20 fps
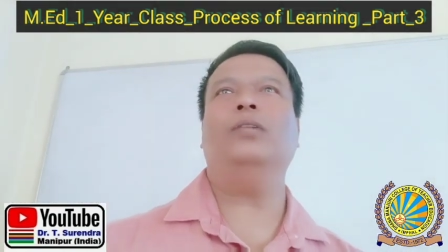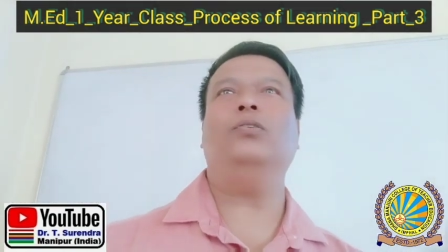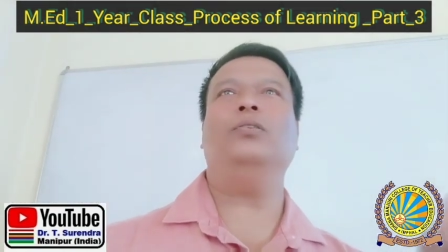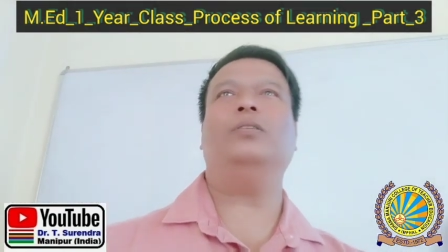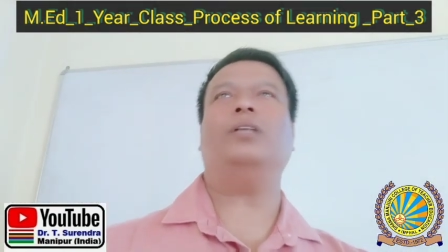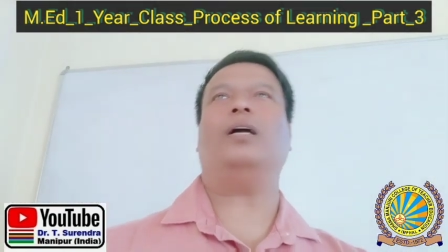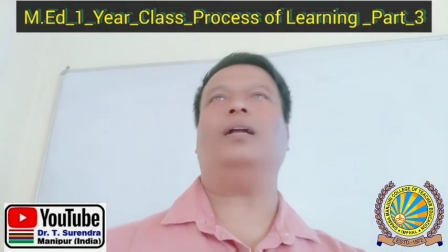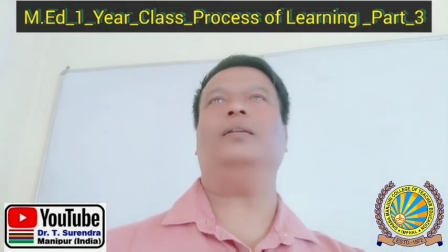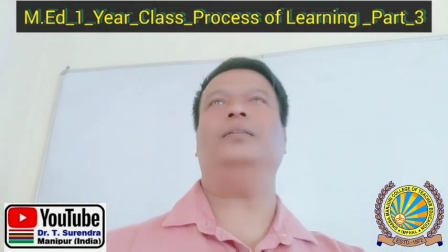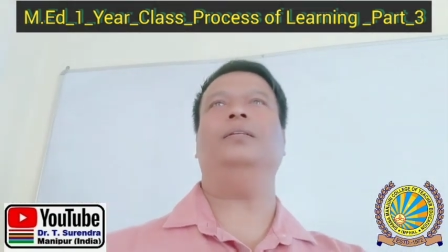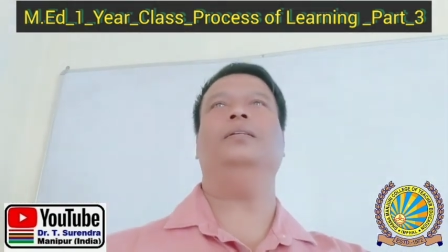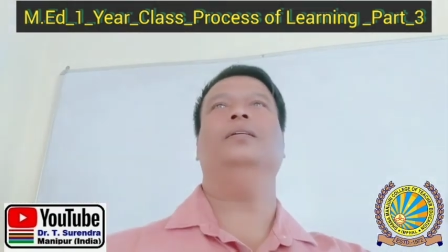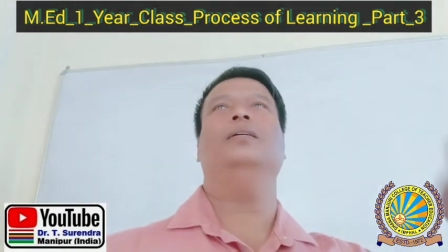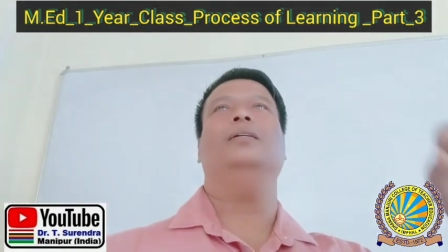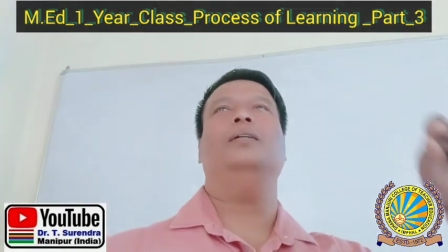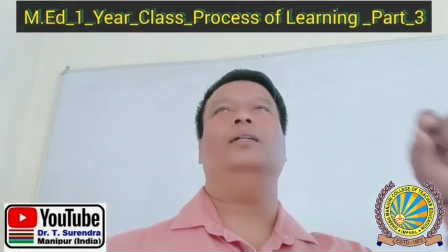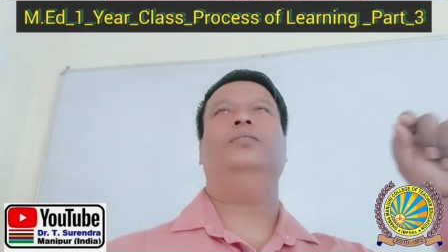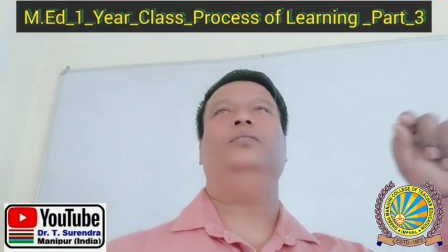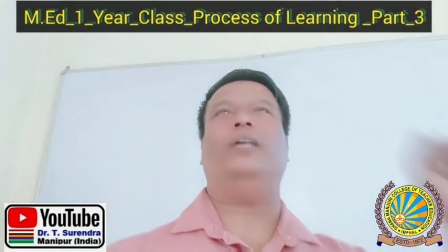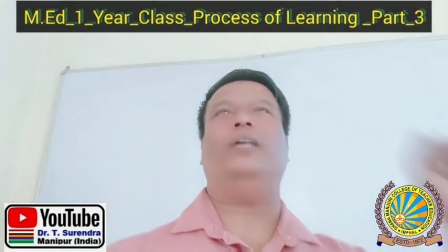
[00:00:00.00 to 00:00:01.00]
Aditati
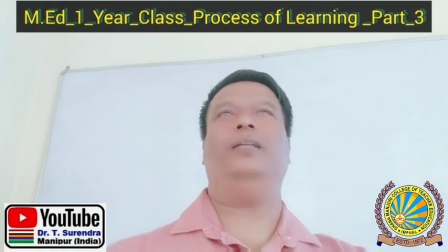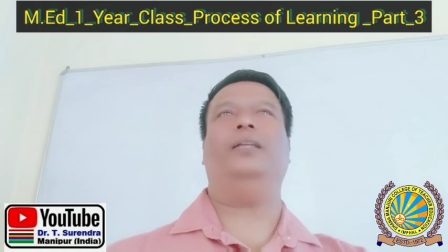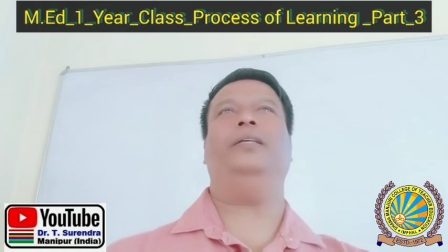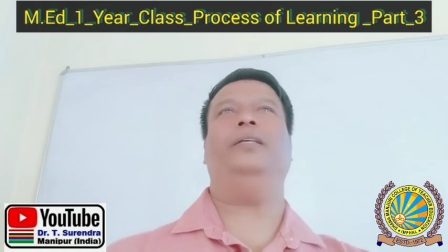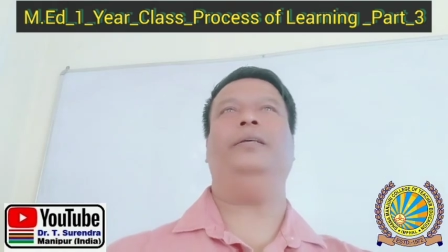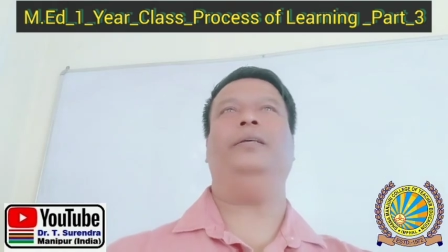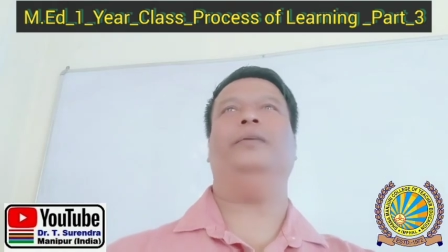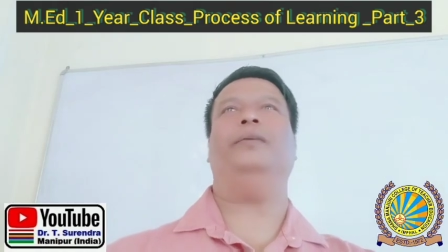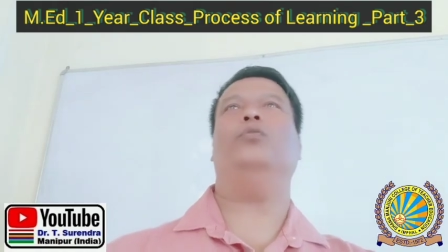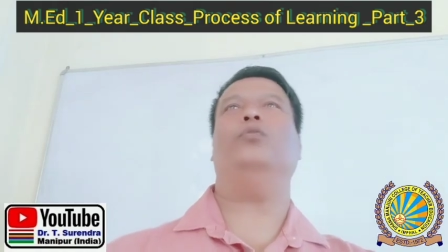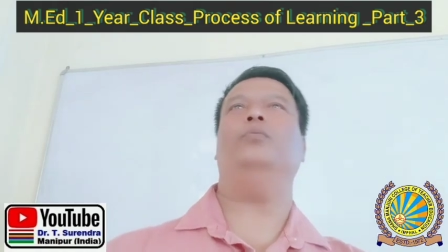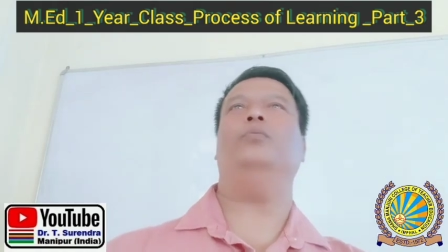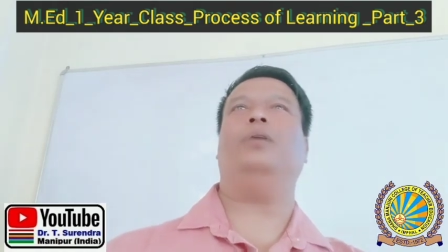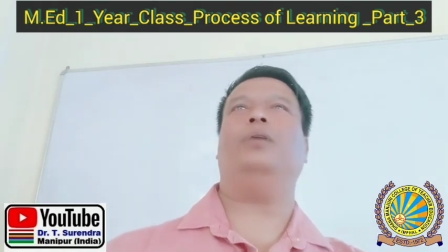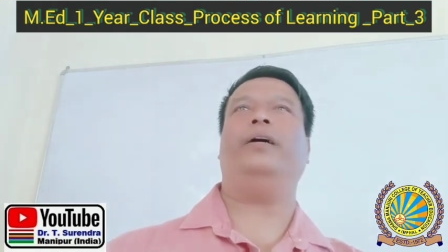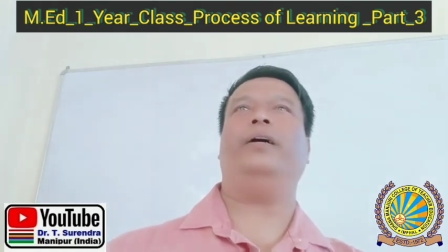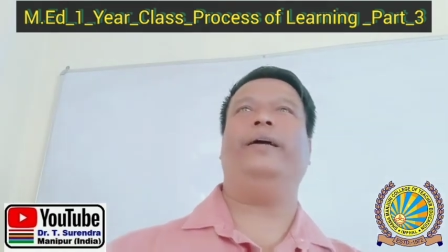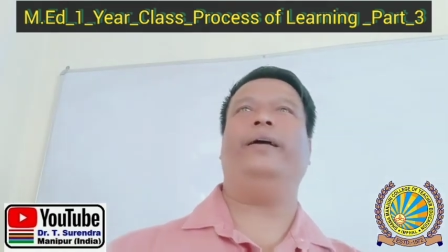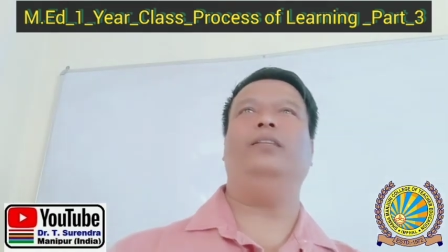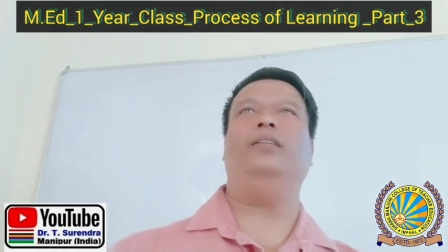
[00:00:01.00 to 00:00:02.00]
deadly
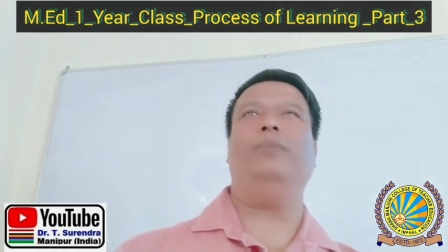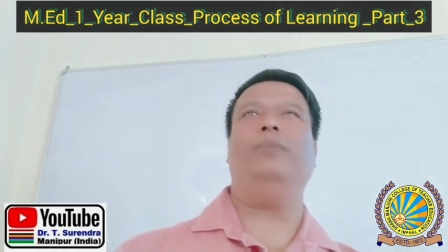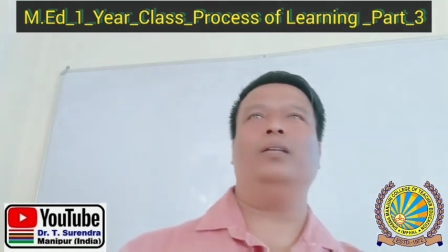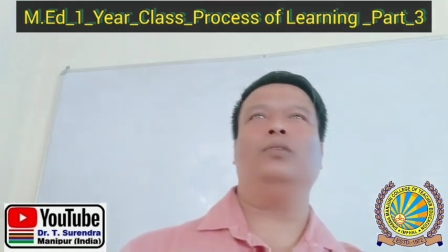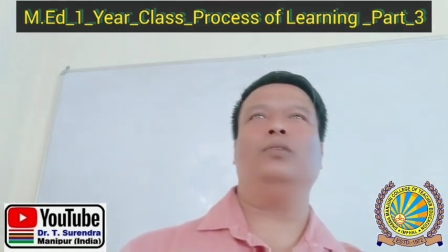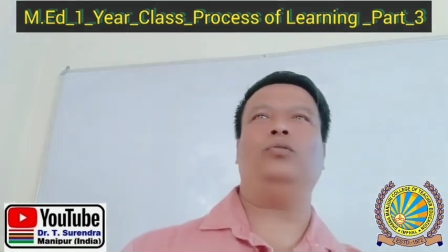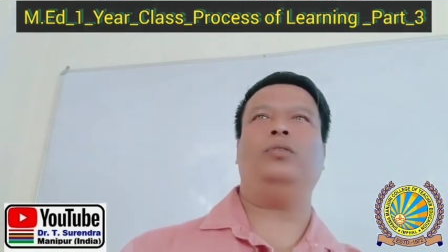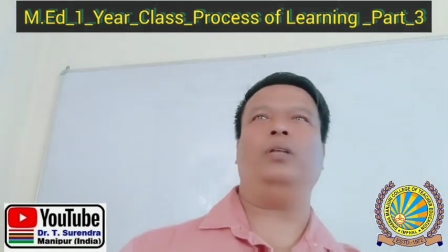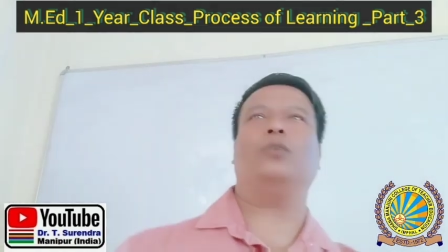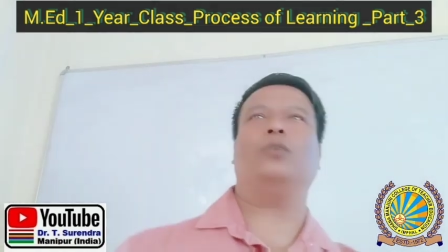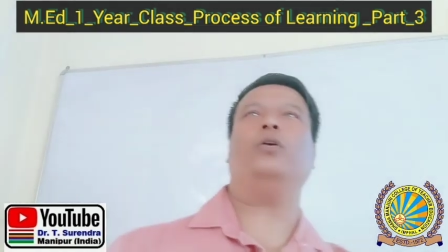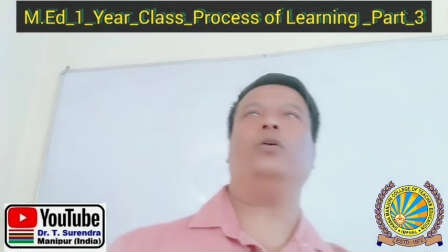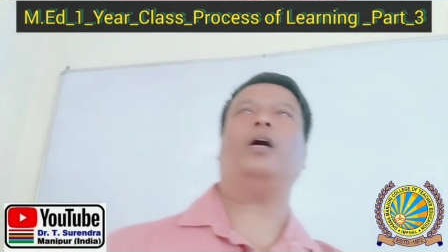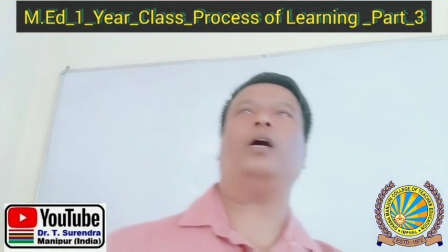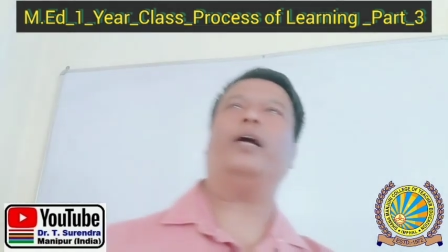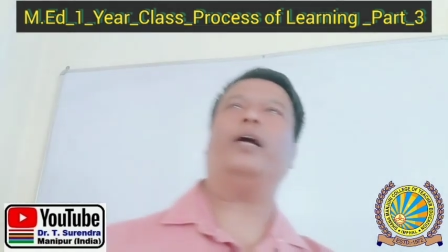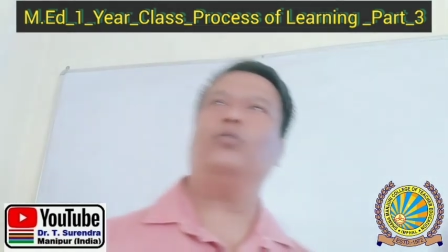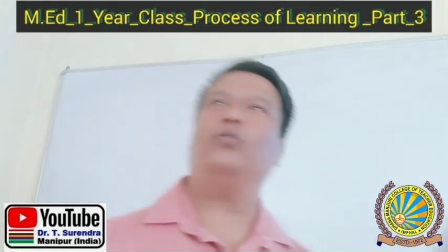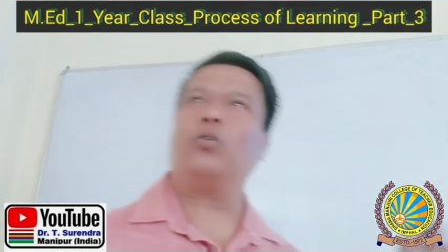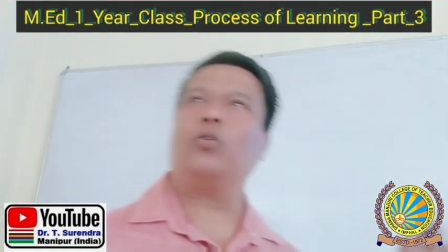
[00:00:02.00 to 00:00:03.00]
over animal to take
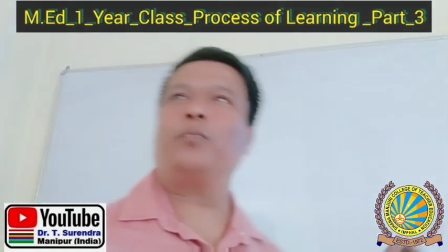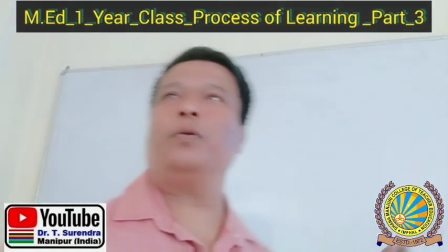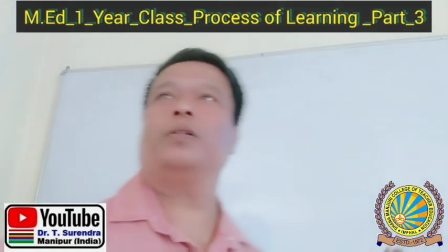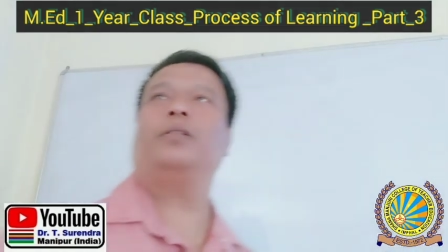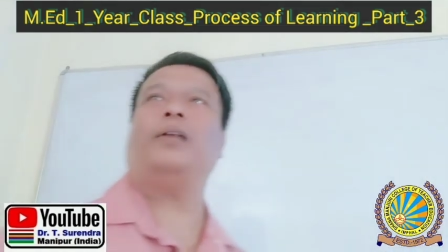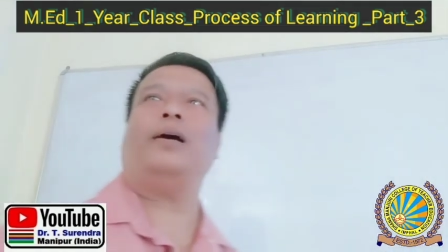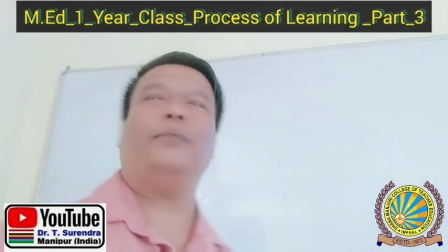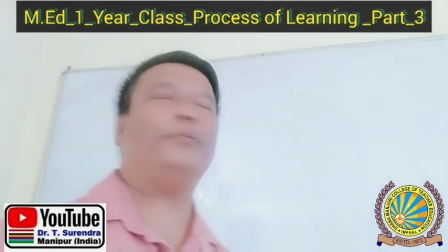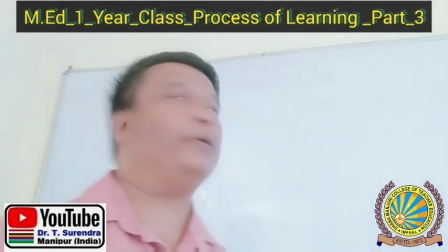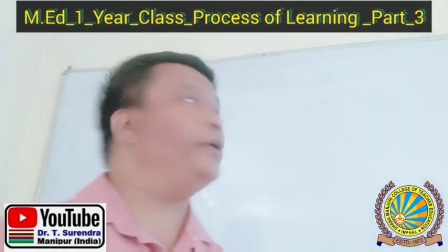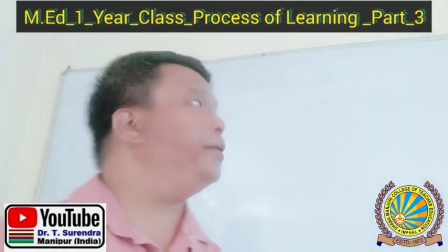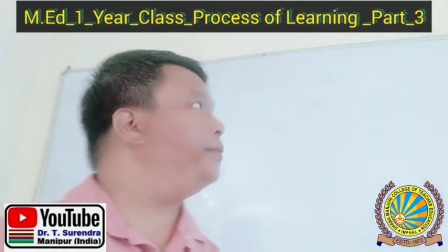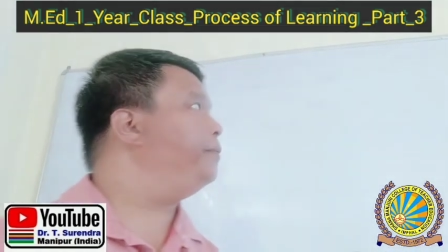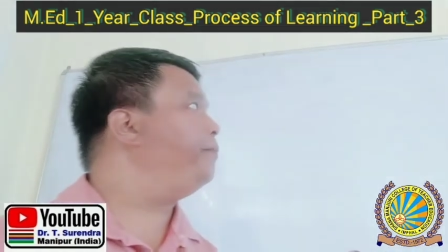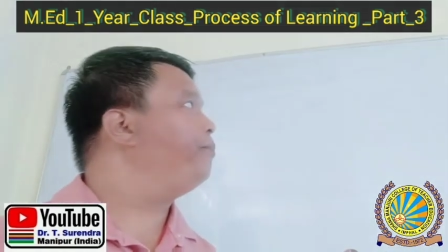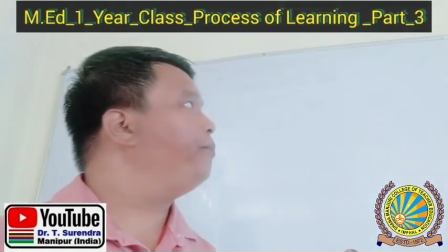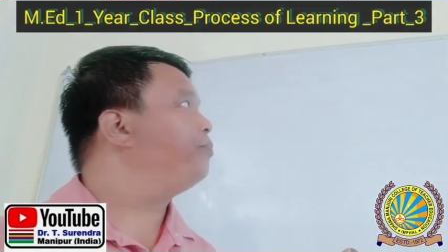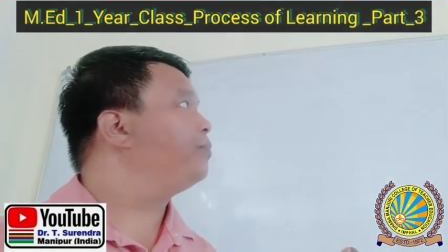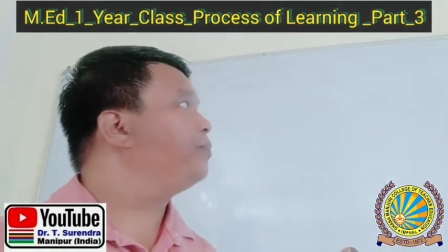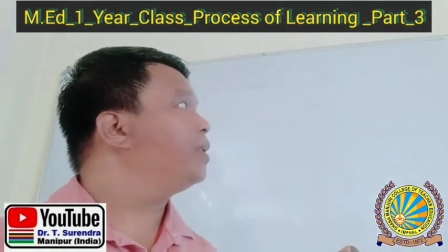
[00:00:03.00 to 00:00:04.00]
hydro potabanel.
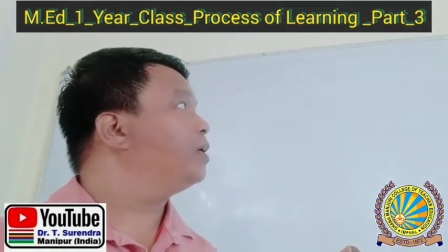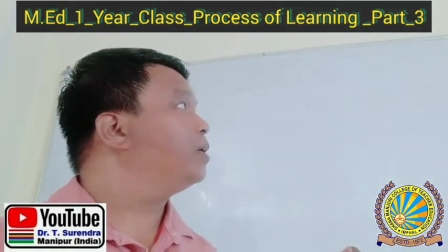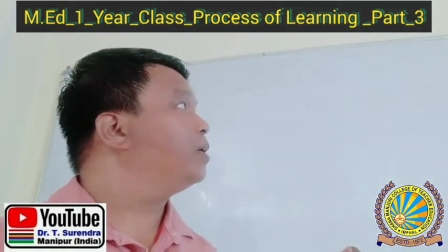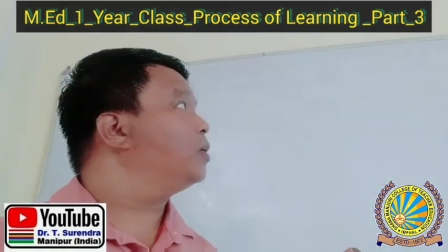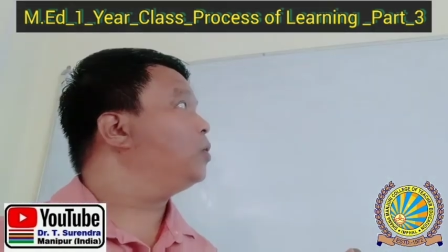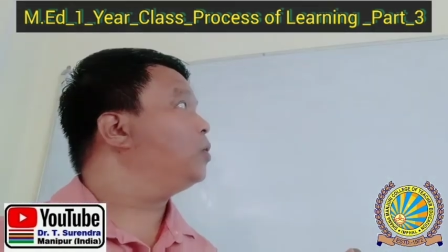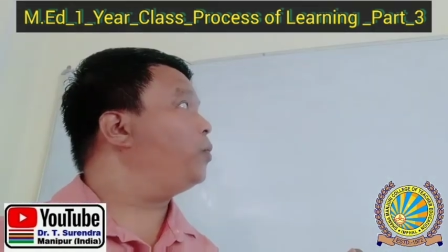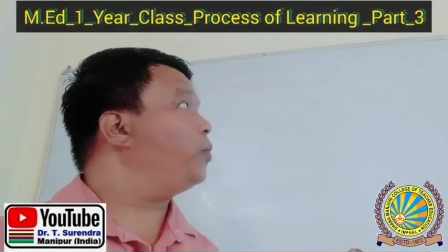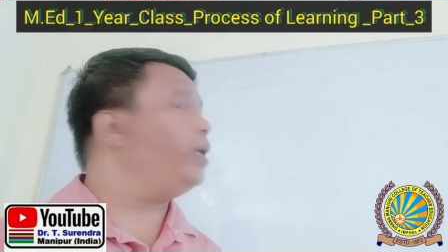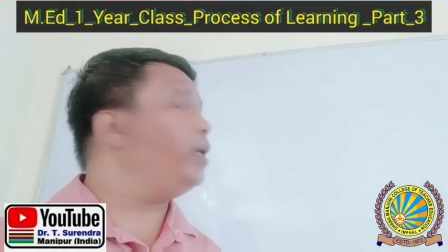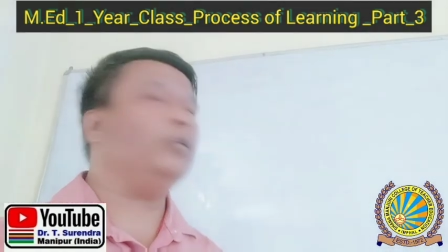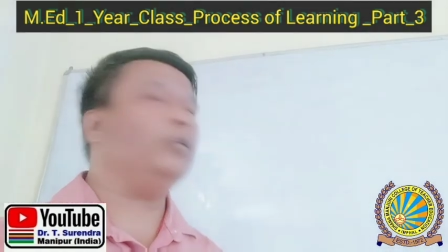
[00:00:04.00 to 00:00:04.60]
Okay,